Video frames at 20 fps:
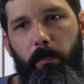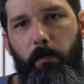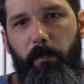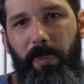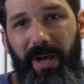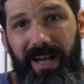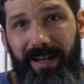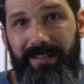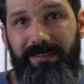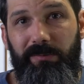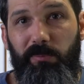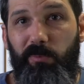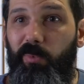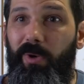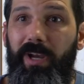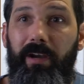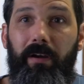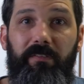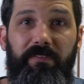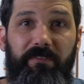But
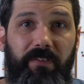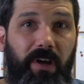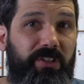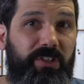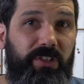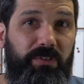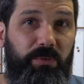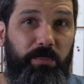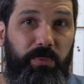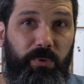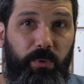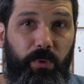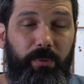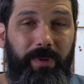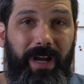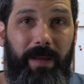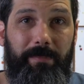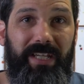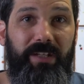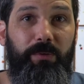where functional
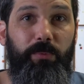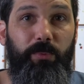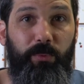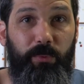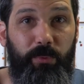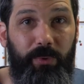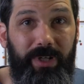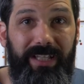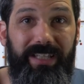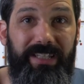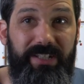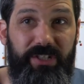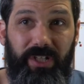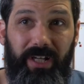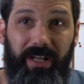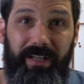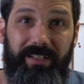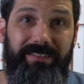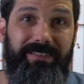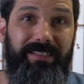programming really
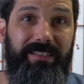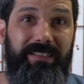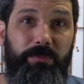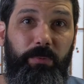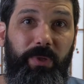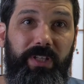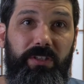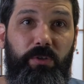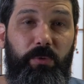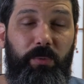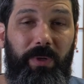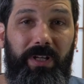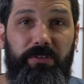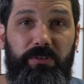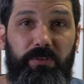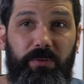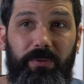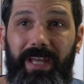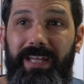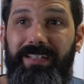shines is when you want
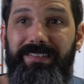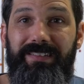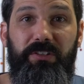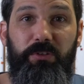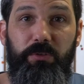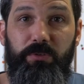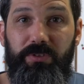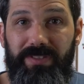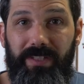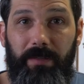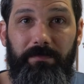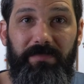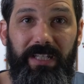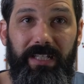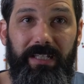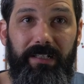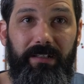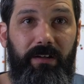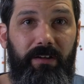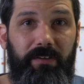to execute
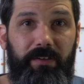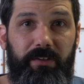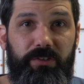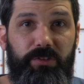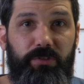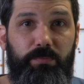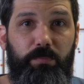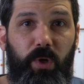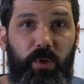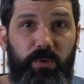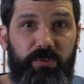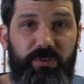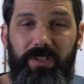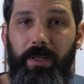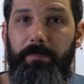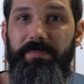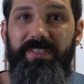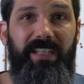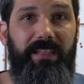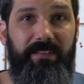something on a small
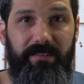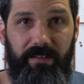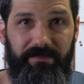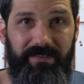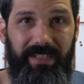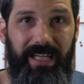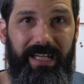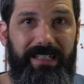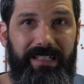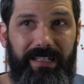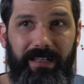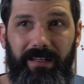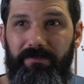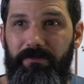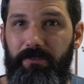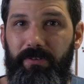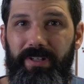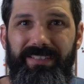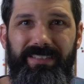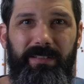subset of data.
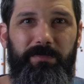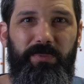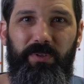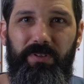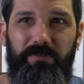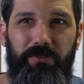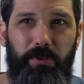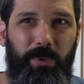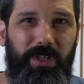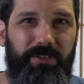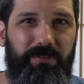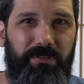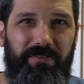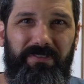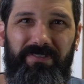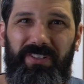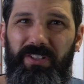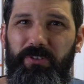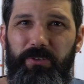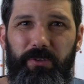For example, if you want to
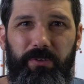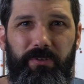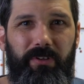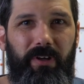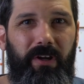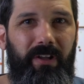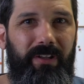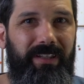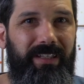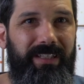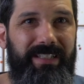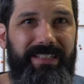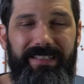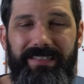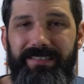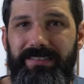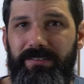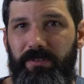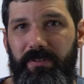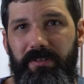filter a
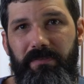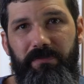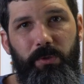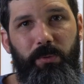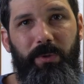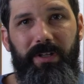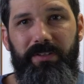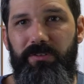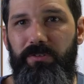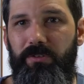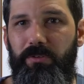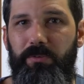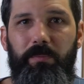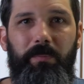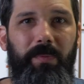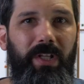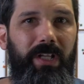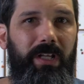list, or if you want to